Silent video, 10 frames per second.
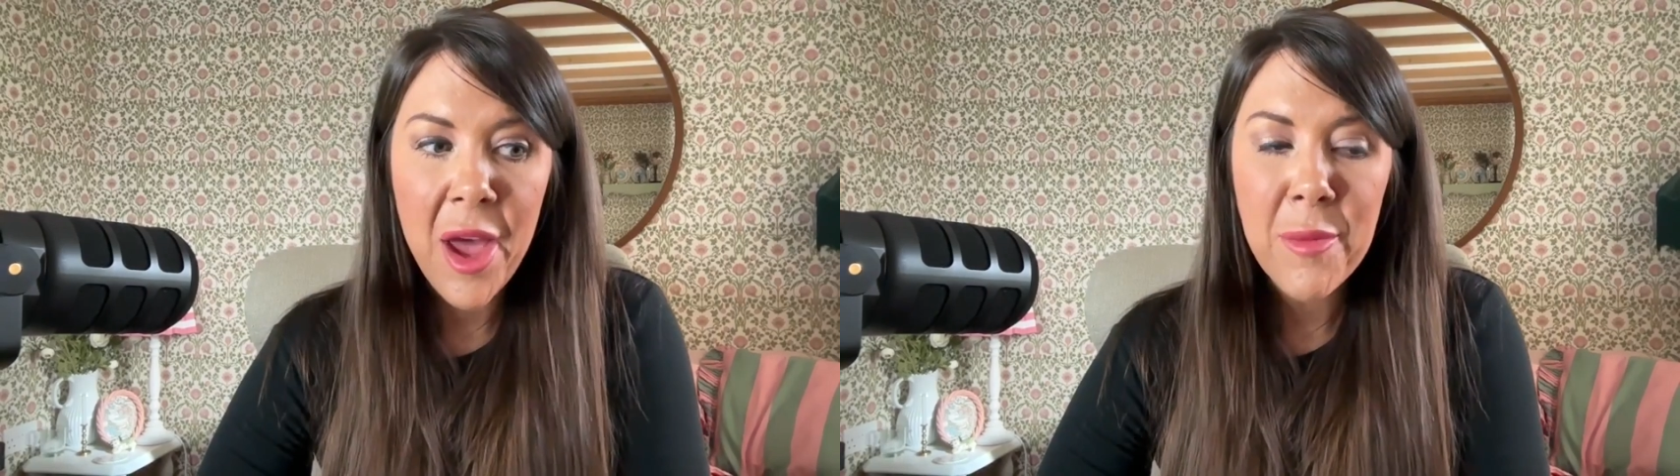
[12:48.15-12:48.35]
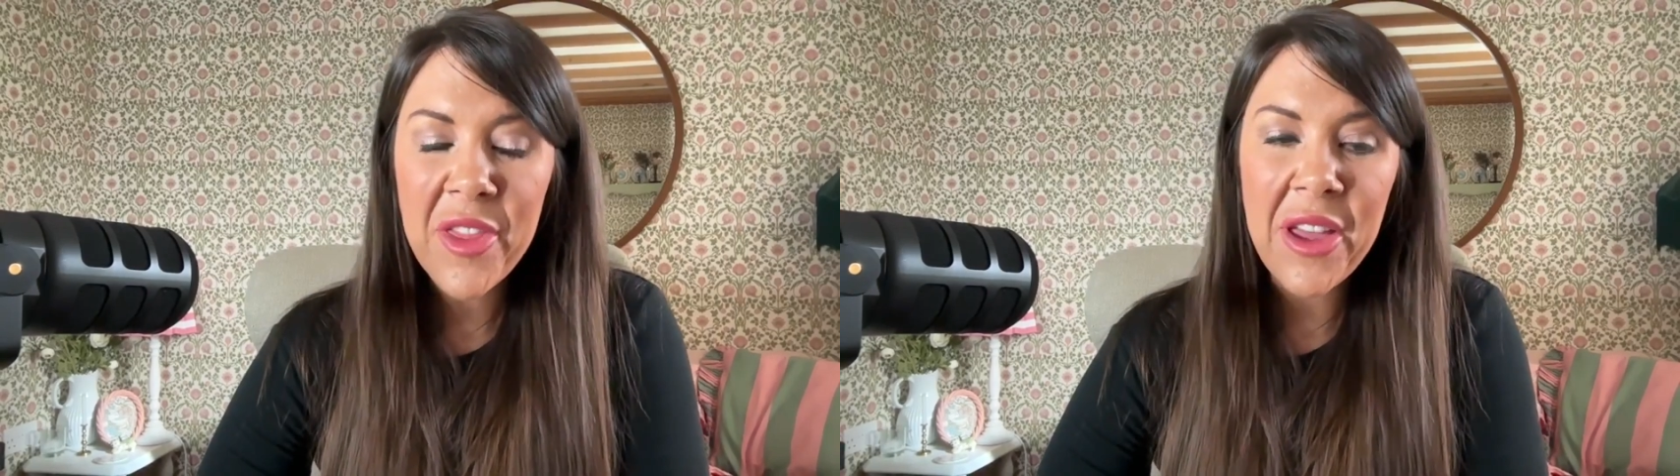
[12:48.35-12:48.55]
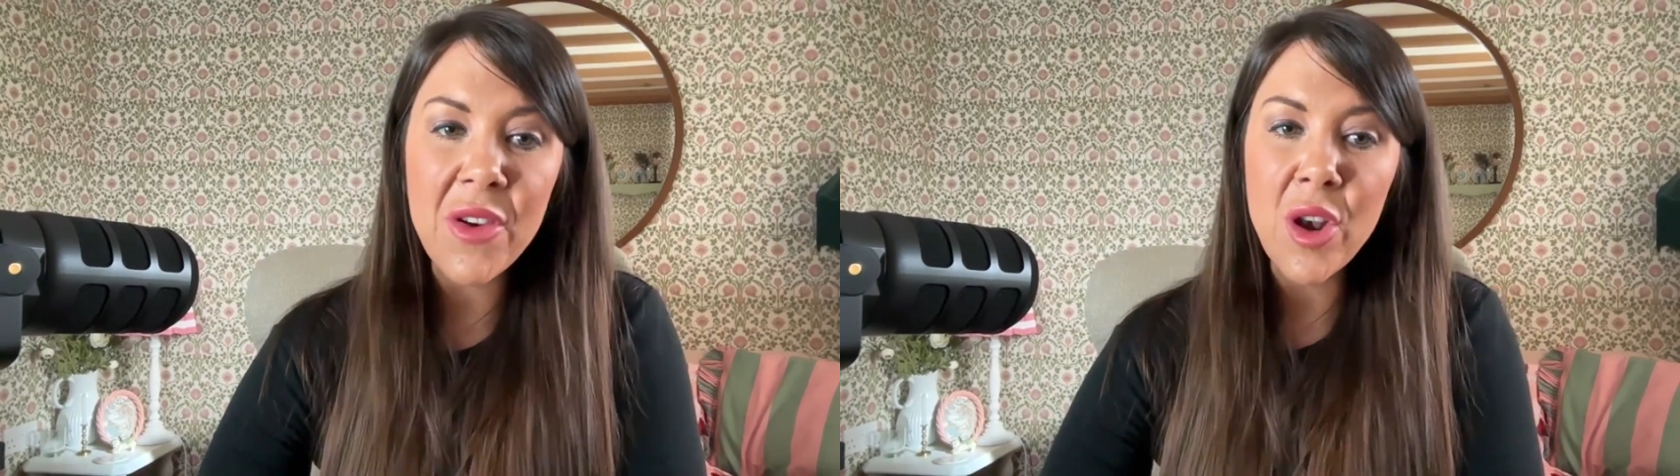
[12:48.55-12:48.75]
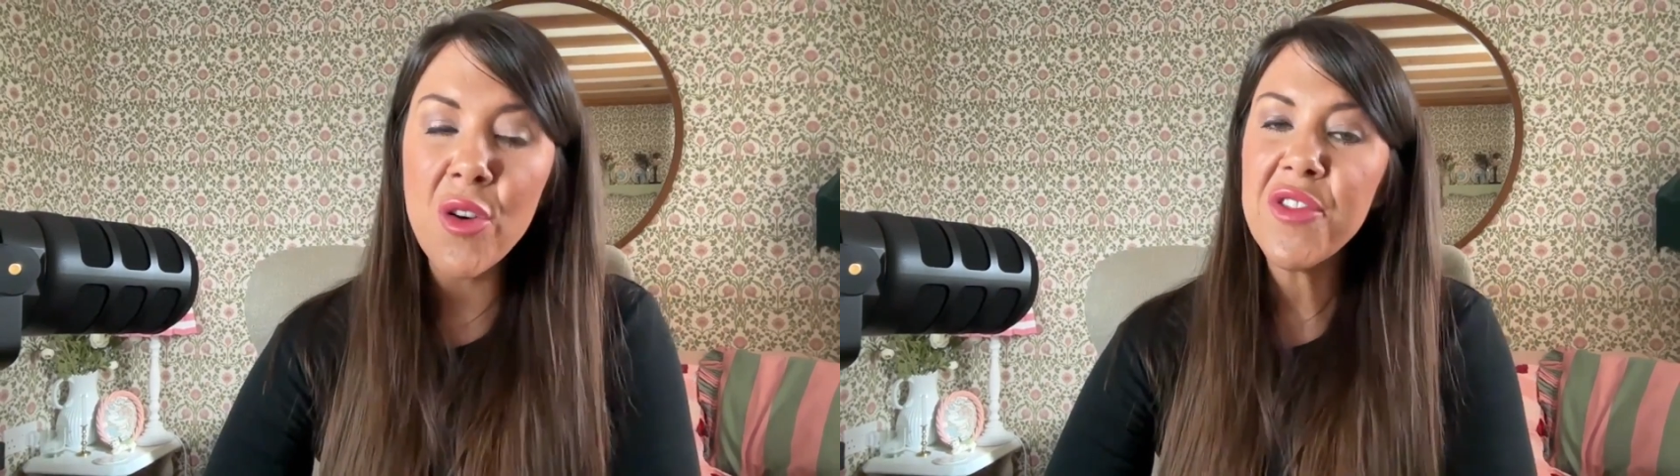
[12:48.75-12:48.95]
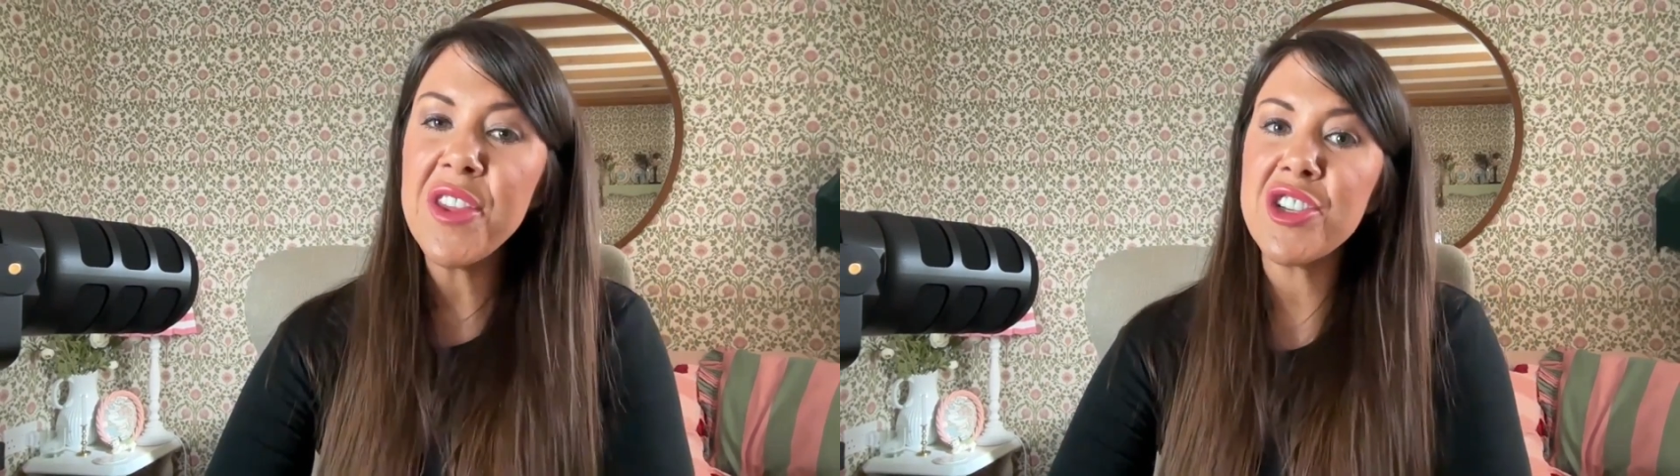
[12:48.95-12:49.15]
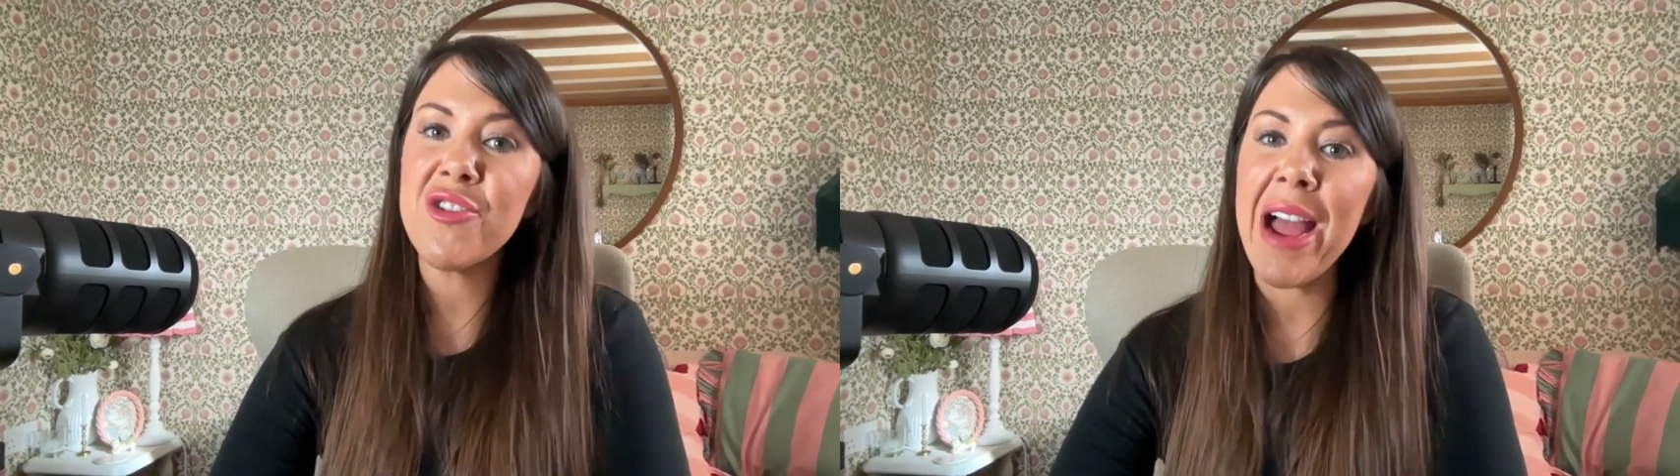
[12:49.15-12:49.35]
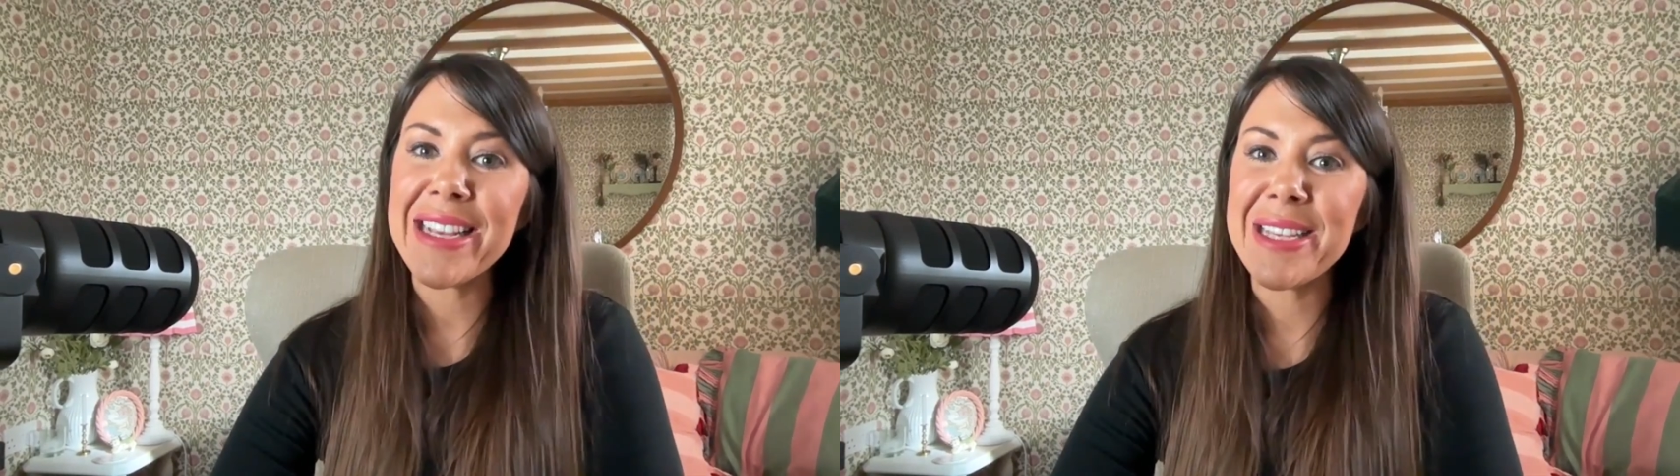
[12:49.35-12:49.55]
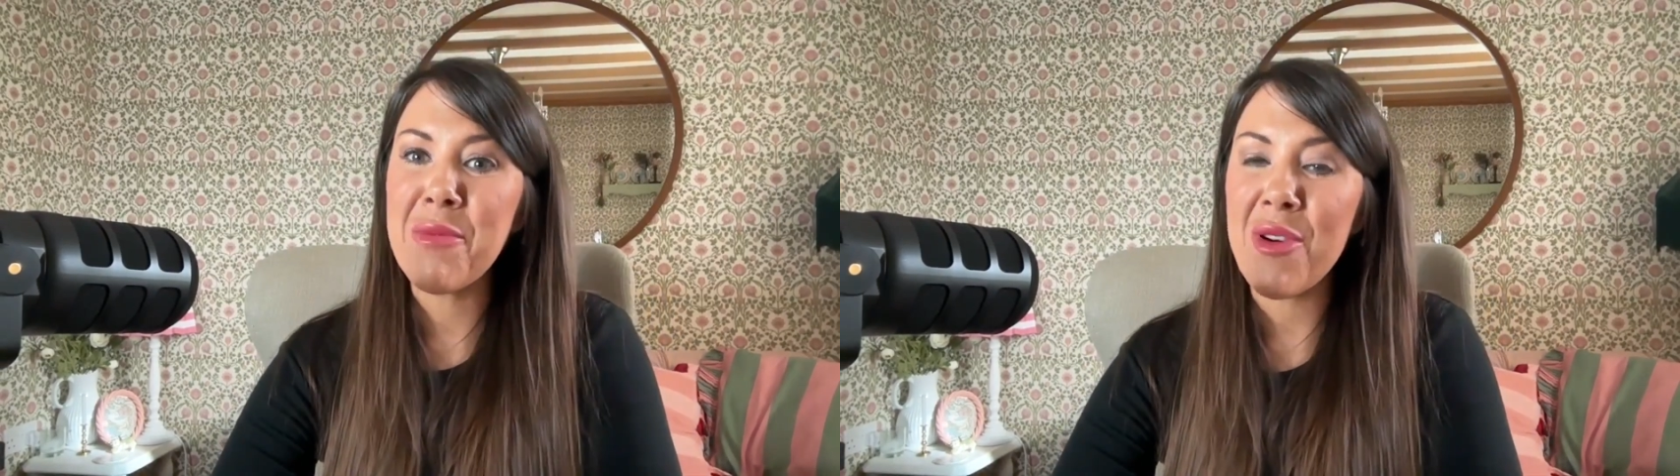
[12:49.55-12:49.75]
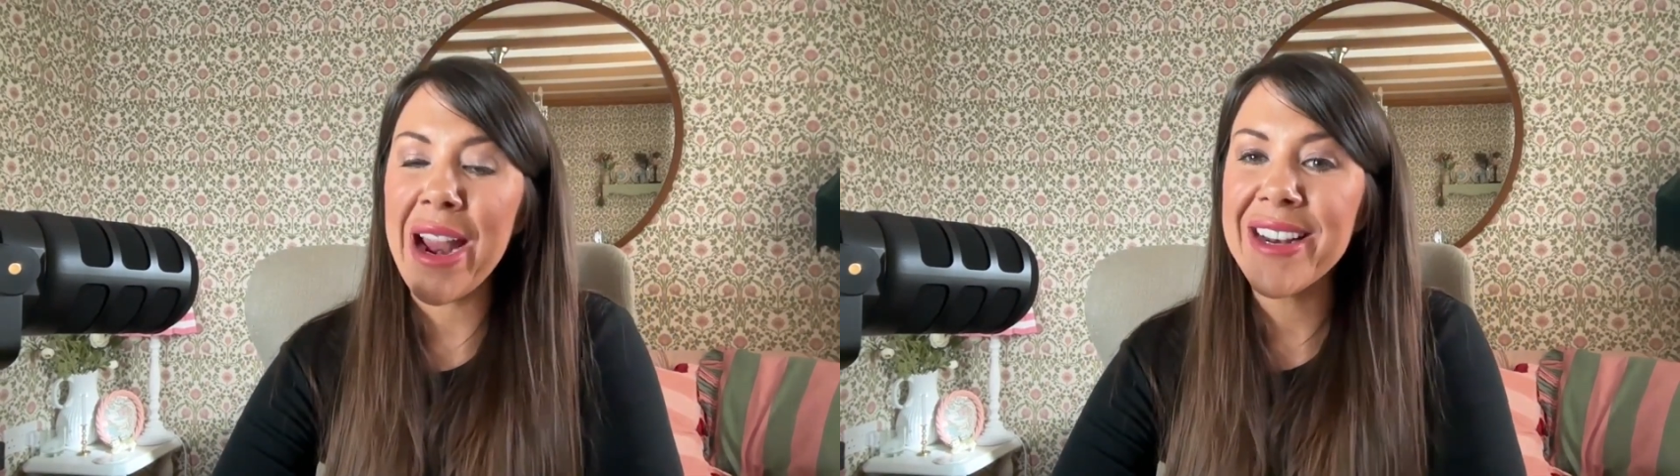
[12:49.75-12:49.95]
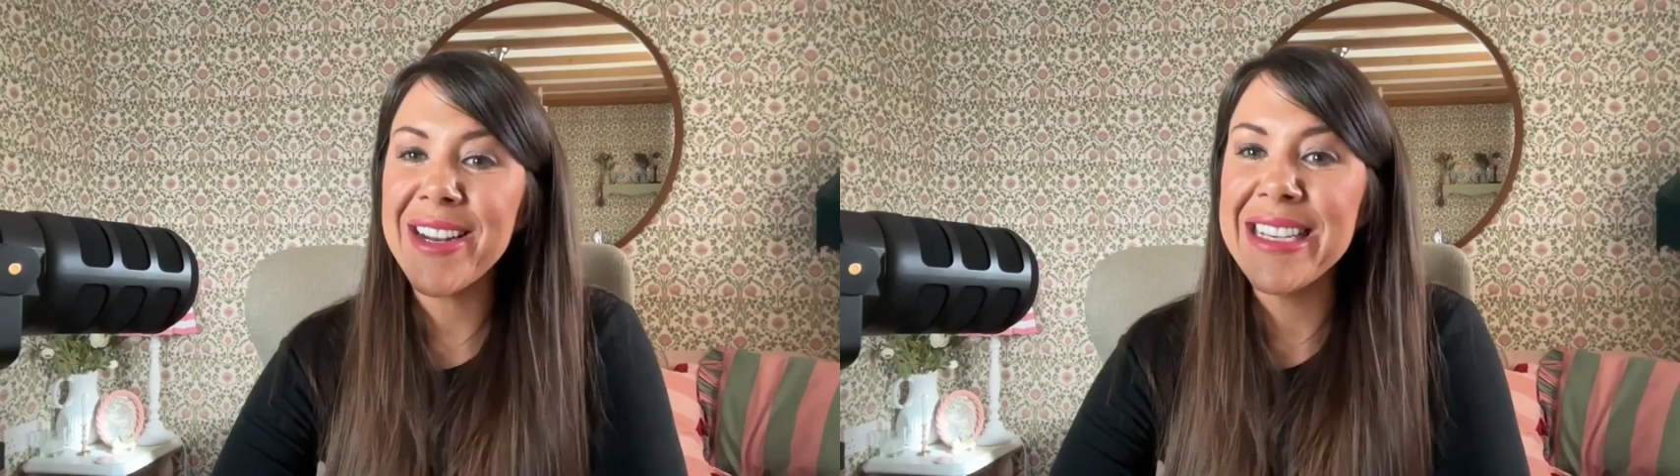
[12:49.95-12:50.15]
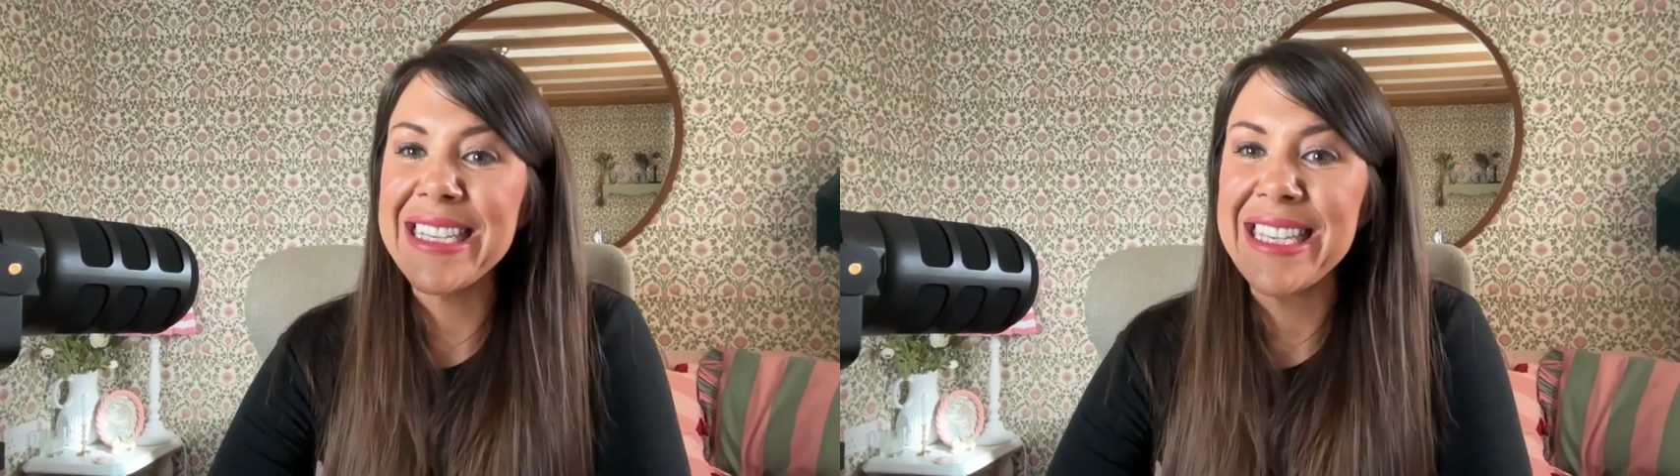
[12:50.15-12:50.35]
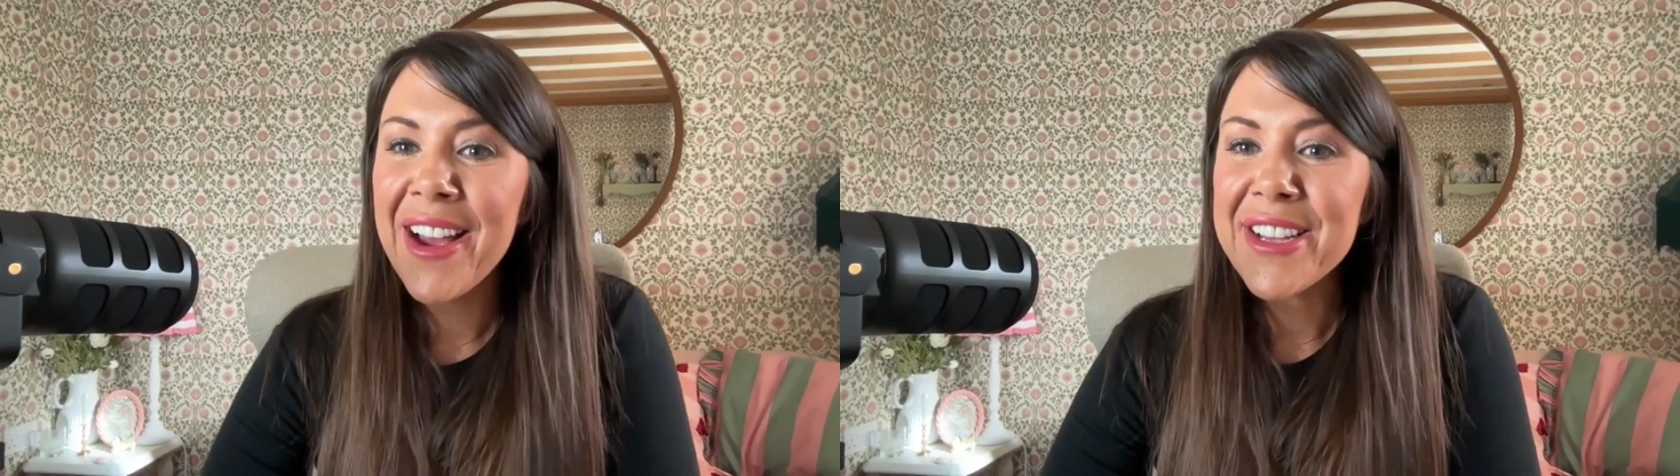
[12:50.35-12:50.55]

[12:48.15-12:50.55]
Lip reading: but they've loved the tracks in pregnancy.